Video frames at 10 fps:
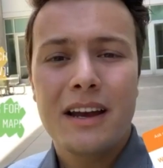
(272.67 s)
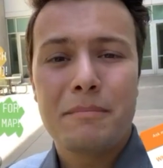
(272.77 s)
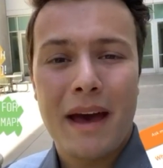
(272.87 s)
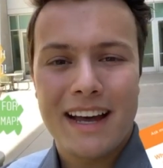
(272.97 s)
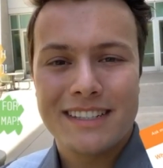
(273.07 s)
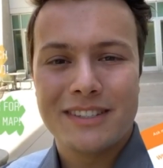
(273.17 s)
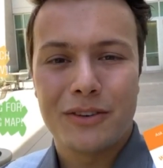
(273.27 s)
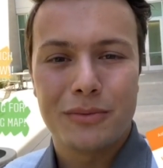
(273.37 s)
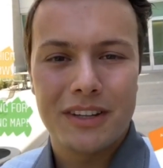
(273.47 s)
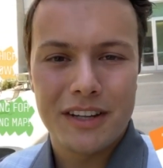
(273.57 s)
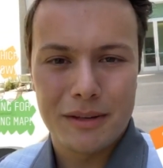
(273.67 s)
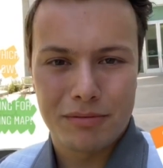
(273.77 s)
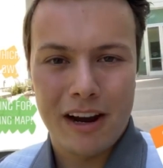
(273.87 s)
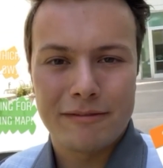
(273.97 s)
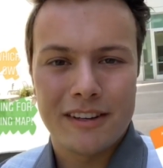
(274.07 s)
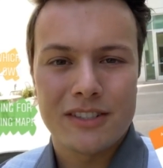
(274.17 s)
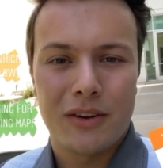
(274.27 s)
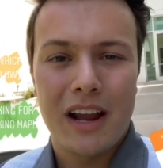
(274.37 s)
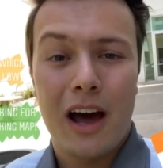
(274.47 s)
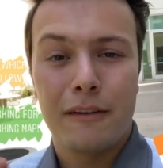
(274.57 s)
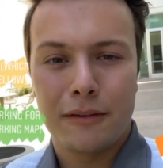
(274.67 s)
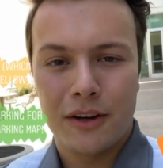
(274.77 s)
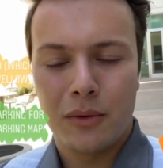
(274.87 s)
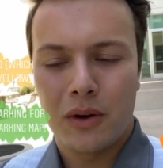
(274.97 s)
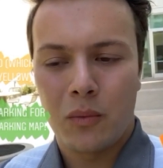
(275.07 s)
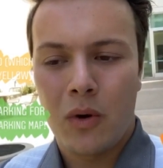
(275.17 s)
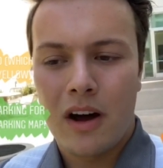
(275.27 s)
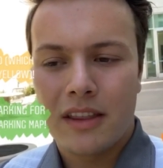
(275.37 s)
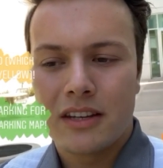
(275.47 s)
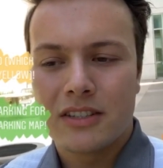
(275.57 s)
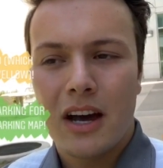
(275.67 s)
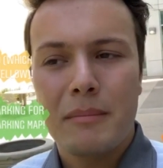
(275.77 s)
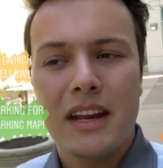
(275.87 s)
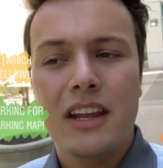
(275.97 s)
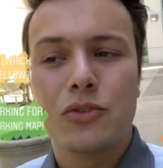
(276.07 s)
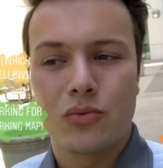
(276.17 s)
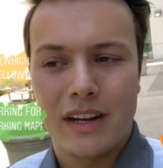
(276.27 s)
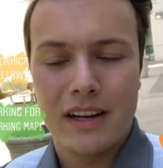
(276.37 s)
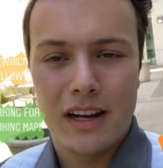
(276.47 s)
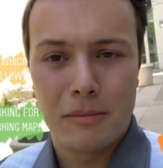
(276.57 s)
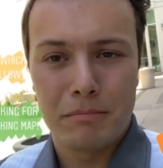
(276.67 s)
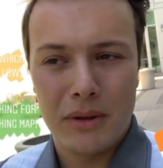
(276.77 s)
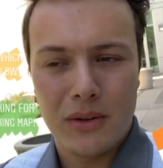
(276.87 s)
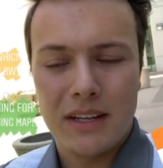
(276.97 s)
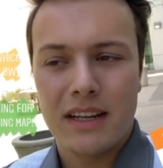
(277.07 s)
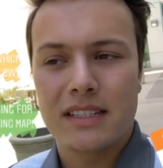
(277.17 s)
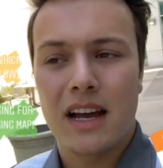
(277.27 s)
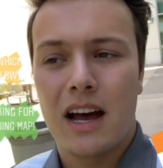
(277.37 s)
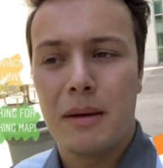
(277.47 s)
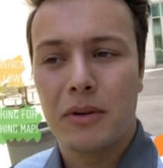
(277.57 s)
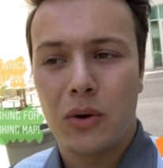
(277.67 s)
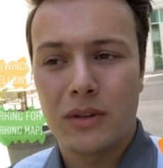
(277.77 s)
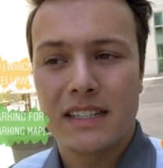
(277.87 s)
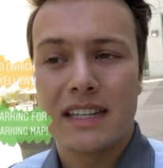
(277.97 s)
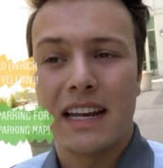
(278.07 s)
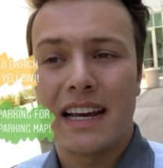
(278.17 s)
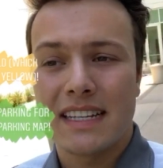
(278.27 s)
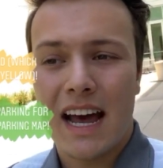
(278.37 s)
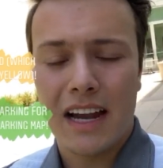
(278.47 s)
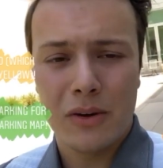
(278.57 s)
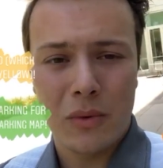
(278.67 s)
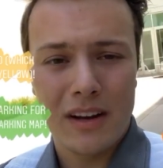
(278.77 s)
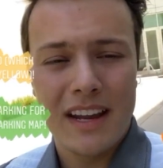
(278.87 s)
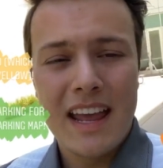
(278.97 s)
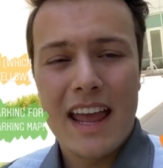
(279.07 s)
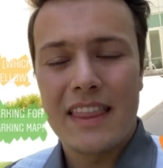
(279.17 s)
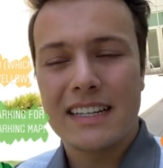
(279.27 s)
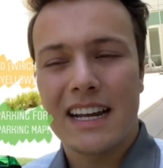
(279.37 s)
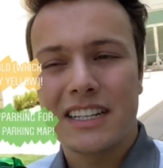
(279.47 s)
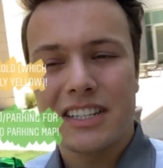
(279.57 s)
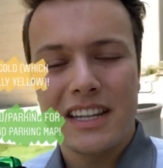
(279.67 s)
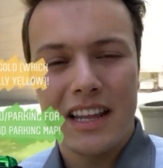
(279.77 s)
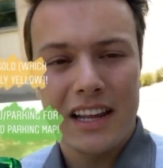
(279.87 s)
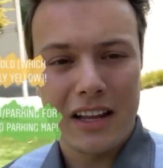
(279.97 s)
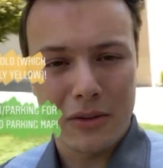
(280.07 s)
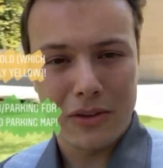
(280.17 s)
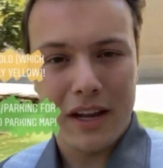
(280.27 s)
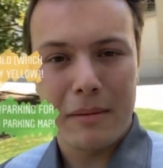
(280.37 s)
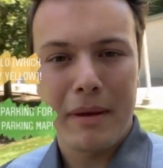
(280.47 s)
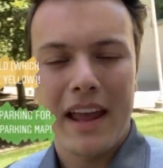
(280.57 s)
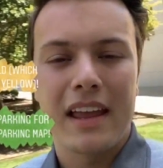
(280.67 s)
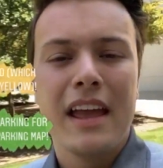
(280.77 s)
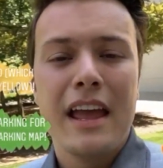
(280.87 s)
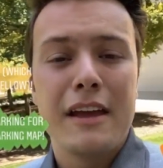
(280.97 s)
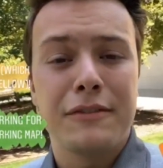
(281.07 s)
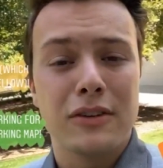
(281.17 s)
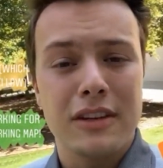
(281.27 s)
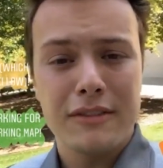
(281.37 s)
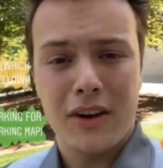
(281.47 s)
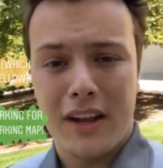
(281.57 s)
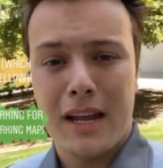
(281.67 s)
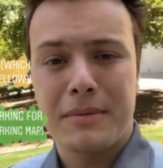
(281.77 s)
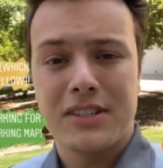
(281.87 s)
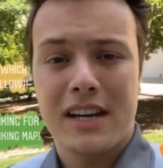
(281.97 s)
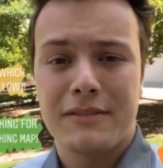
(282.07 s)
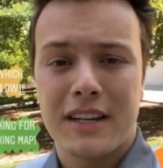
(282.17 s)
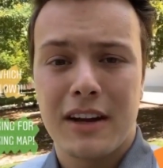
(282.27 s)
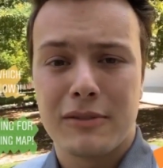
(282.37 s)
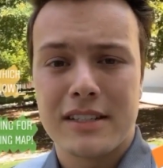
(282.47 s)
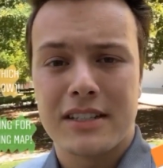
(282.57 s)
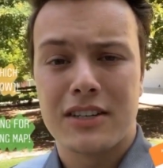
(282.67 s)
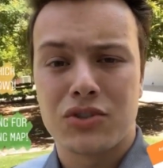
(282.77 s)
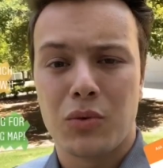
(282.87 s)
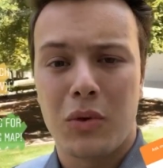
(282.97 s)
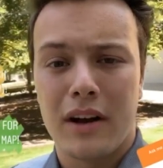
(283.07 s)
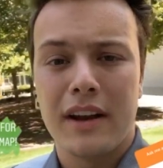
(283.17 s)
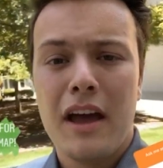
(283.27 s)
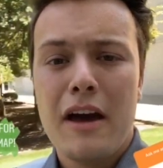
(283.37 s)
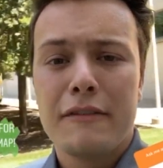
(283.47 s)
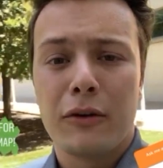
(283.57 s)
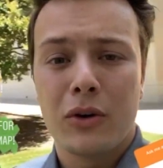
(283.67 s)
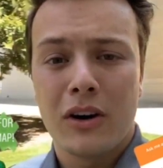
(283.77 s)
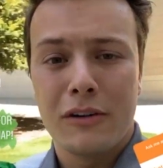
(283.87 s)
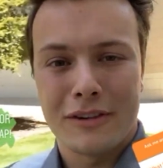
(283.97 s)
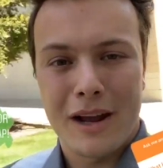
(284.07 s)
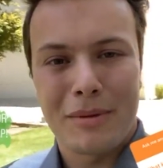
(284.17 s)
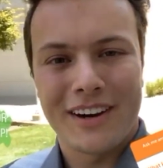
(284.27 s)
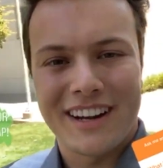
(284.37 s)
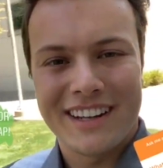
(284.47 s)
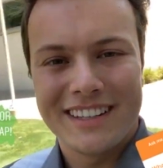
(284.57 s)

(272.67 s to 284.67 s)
passes are really your preference on how far you want to walk. There's not many green near buildings. Um, gold is the next higher one, and that's actually the yellow looking paint. If you're living on campus, you have to get a residential one for overnight parking